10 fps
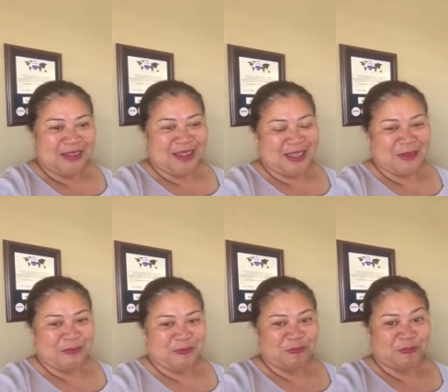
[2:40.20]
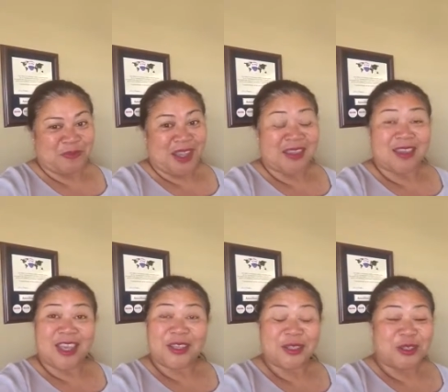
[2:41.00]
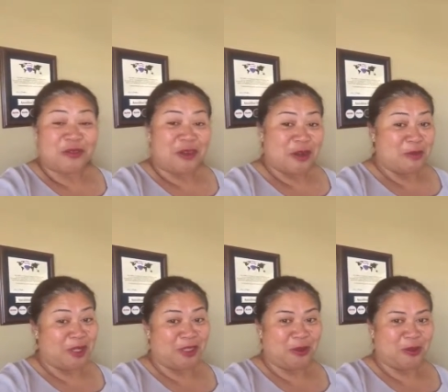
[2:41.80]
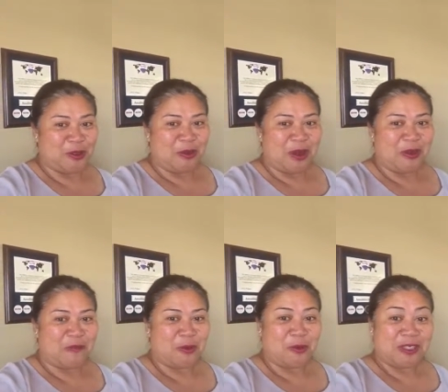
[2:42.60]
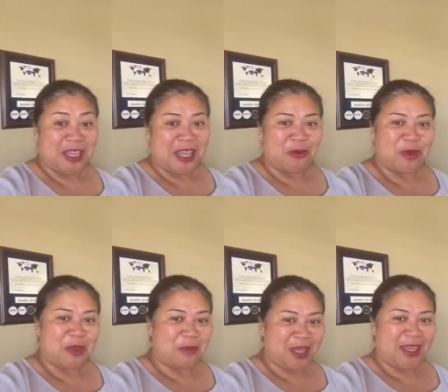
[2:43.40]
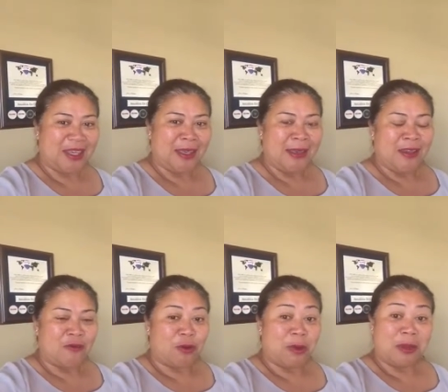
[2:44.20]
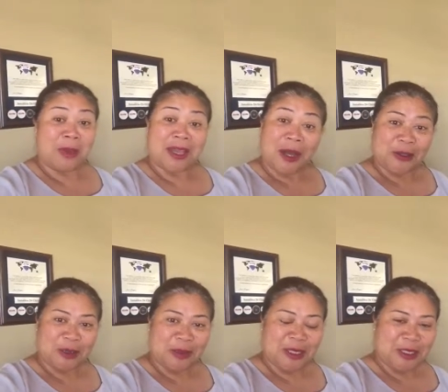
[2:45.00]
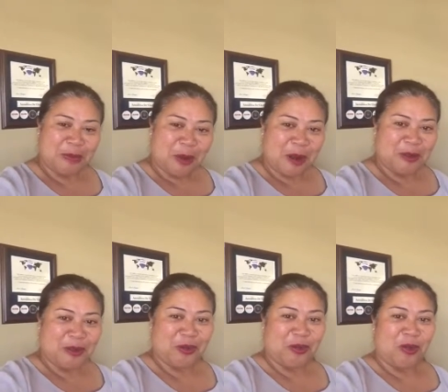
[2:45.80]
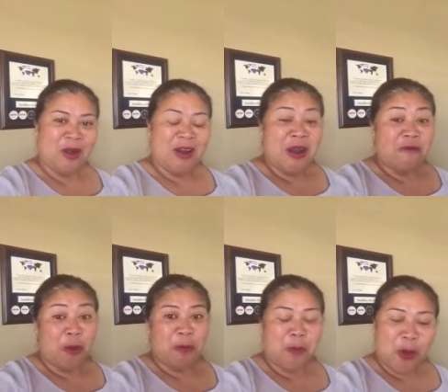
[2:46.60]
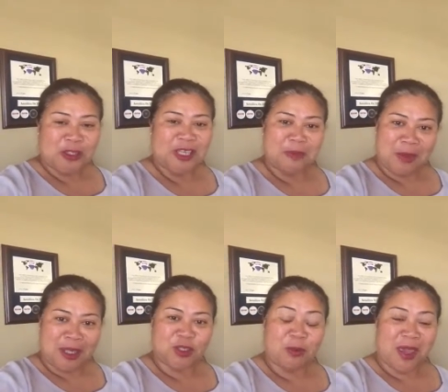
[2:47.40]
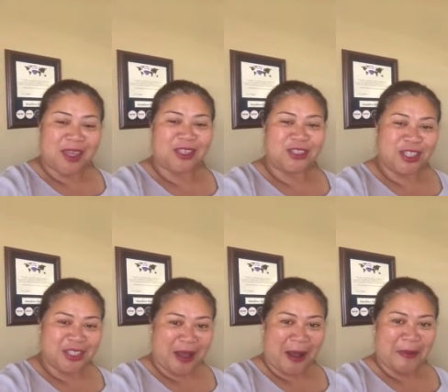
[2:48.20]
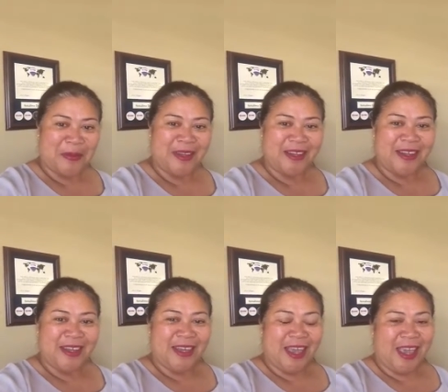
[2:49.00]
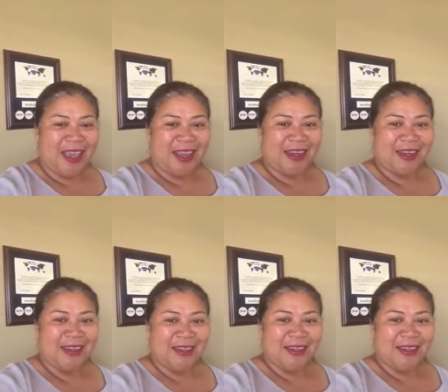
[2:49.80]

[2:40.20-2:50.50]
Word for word: Um, I thank you so very much, Coach Mary, for staying with me, for being my accountability partner, for pushing me to make it to the top. And